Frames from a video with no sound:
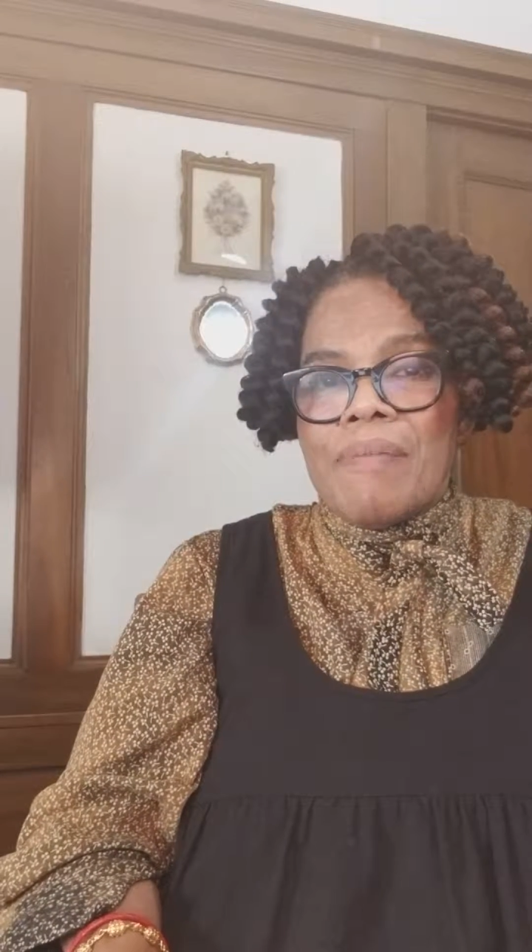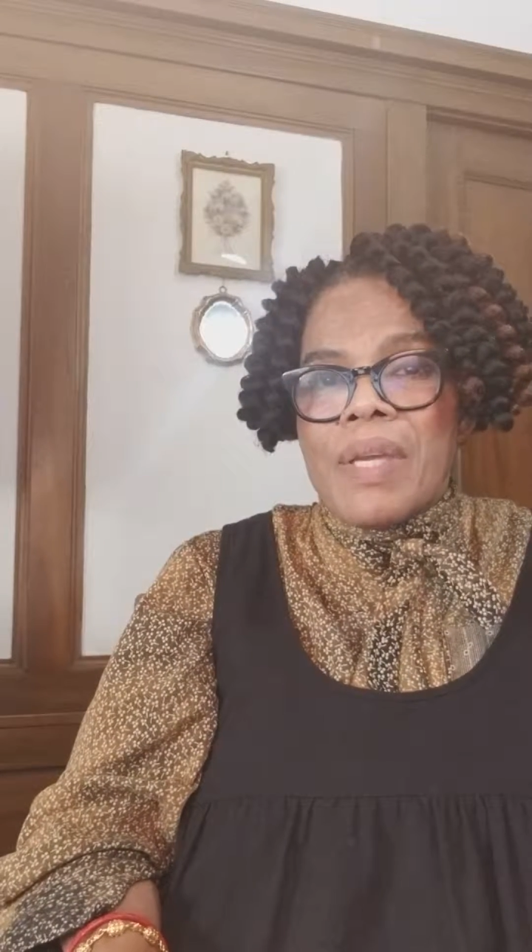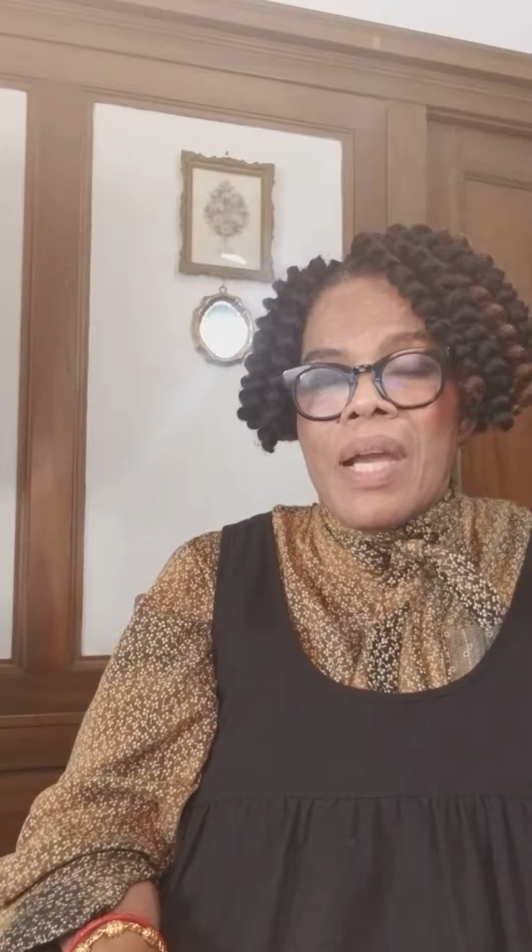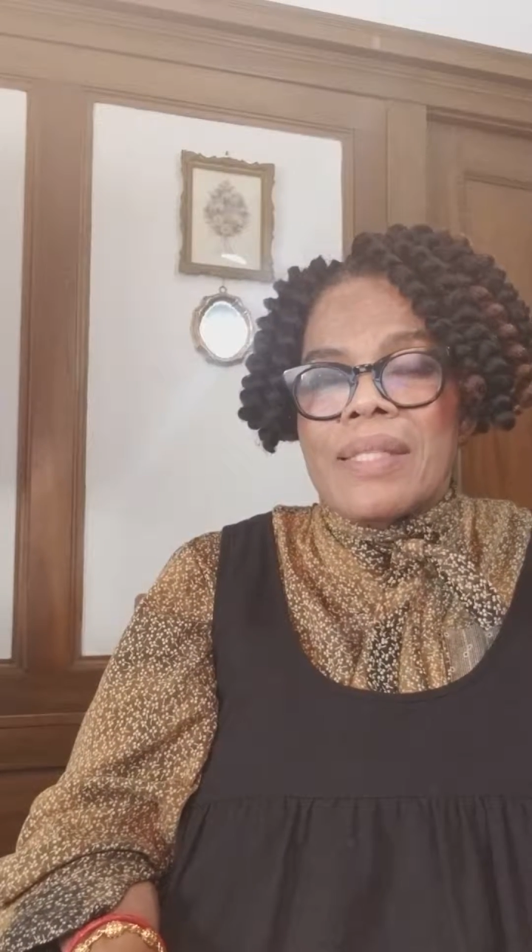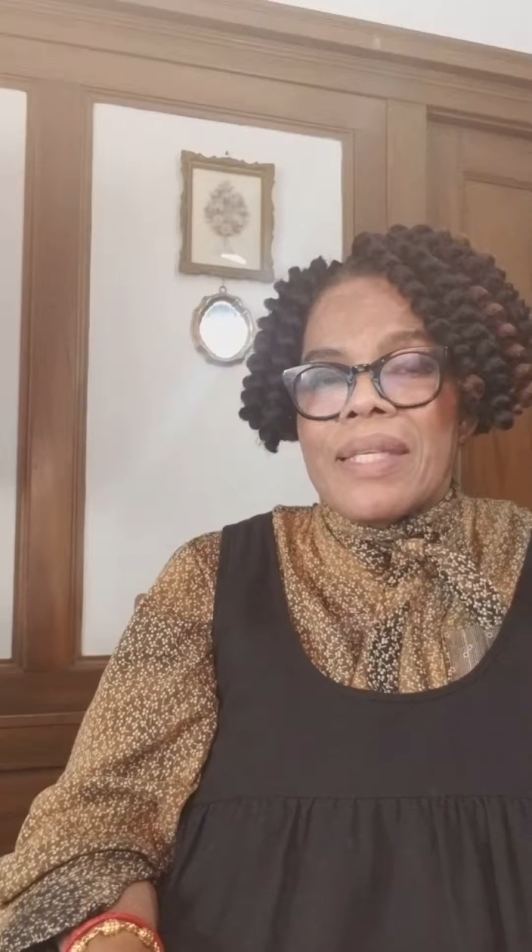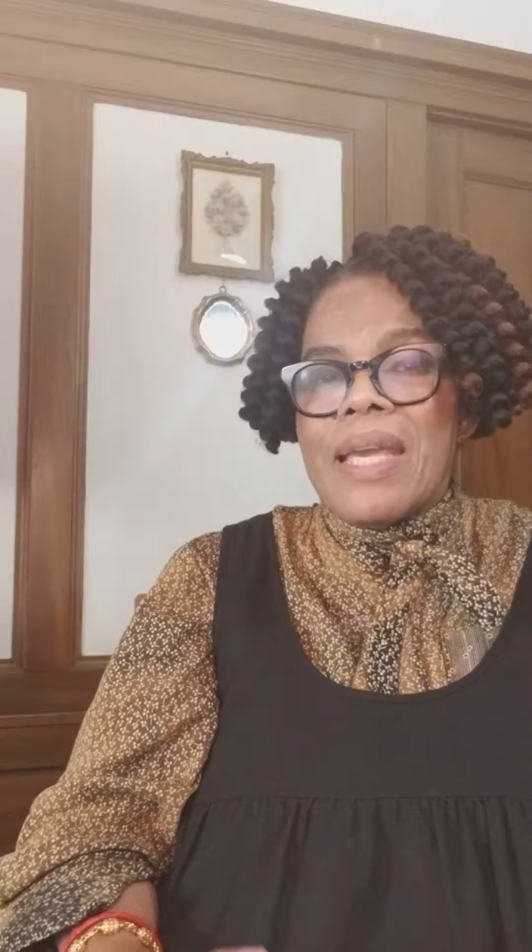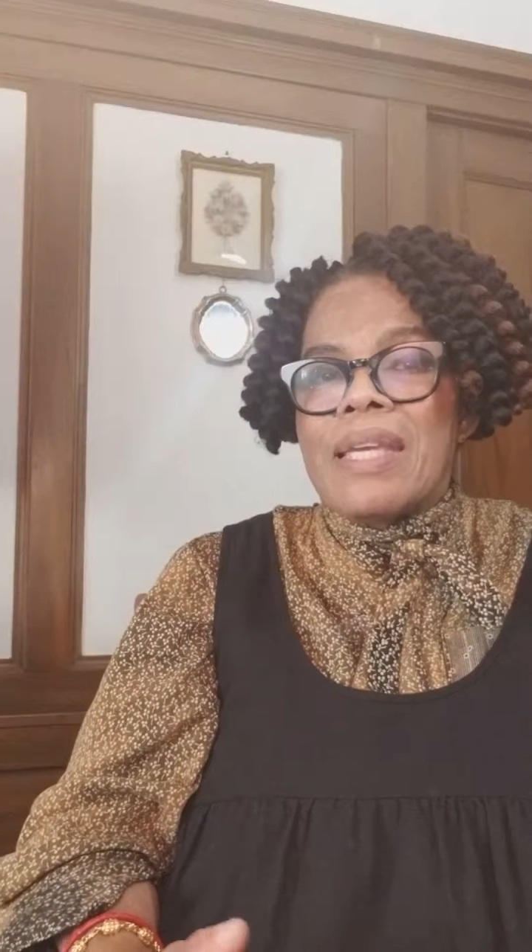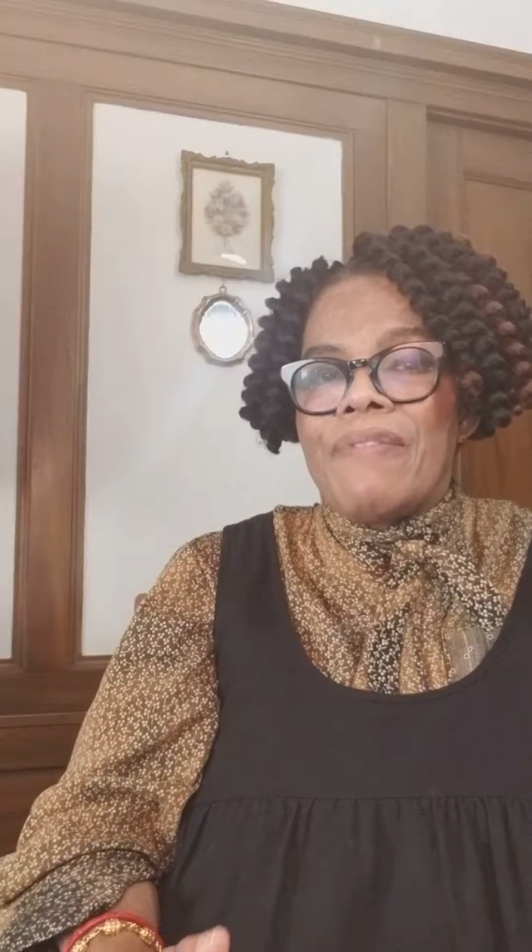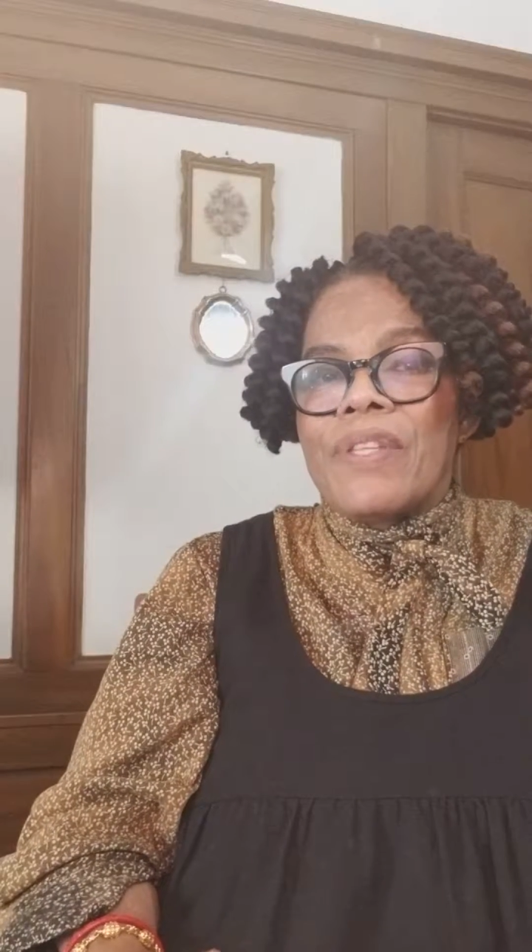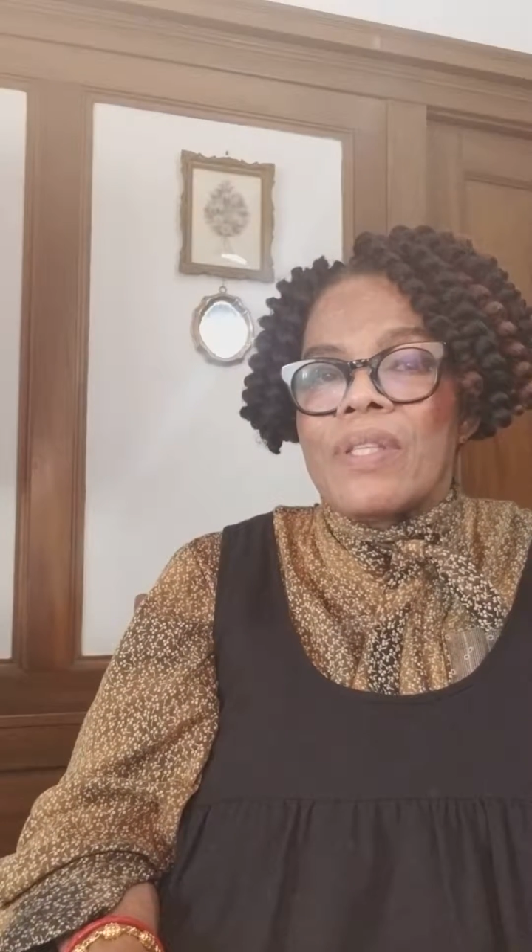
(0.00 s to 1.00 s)
Because
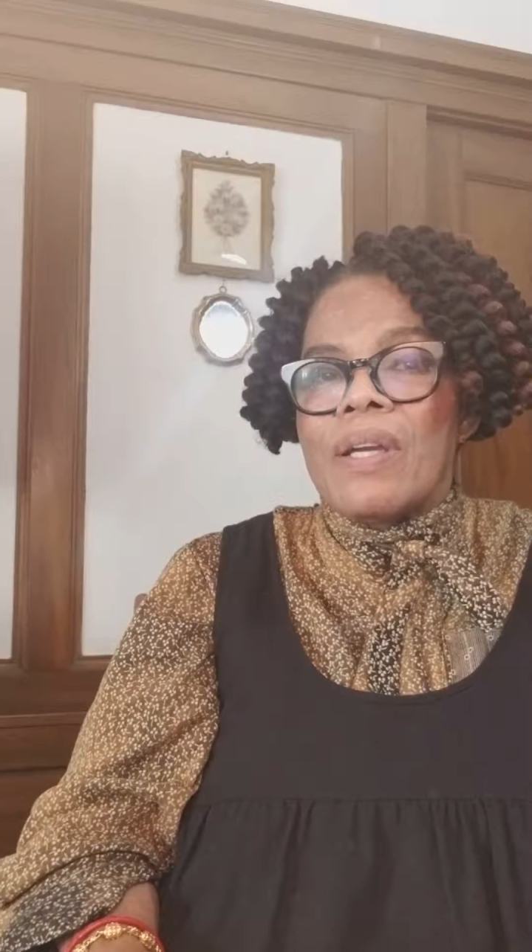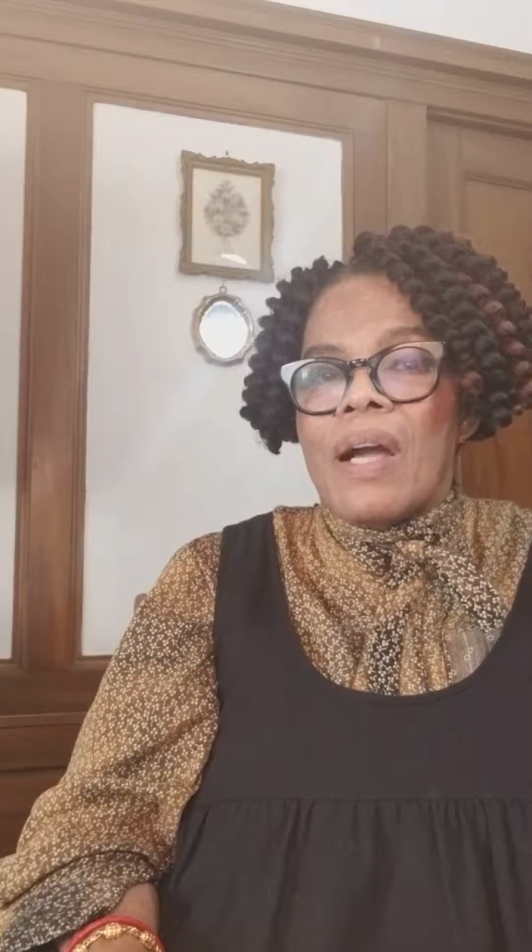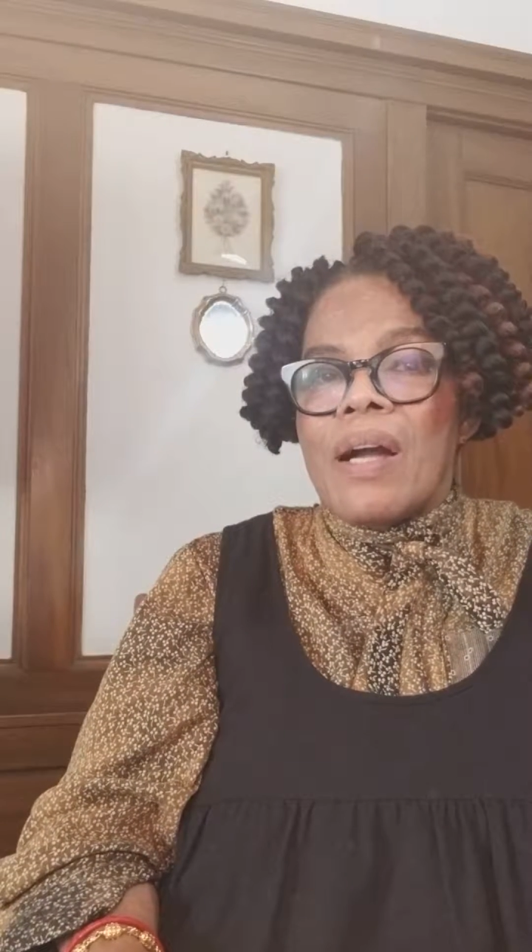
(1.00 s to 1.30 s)
caregivers,